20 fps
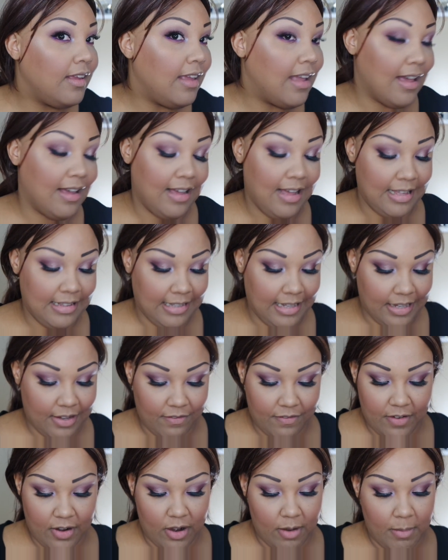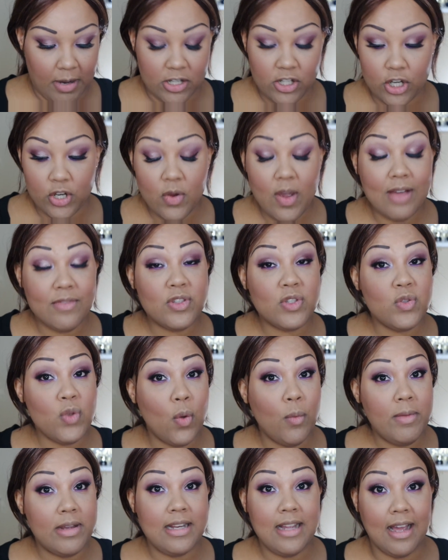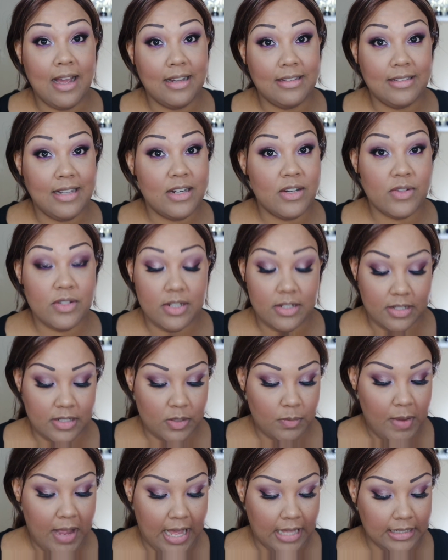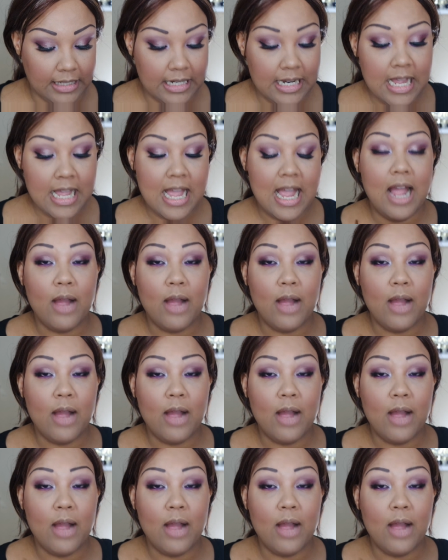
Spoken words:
Yeah, I like it very much. You have so many highlighters in this palette,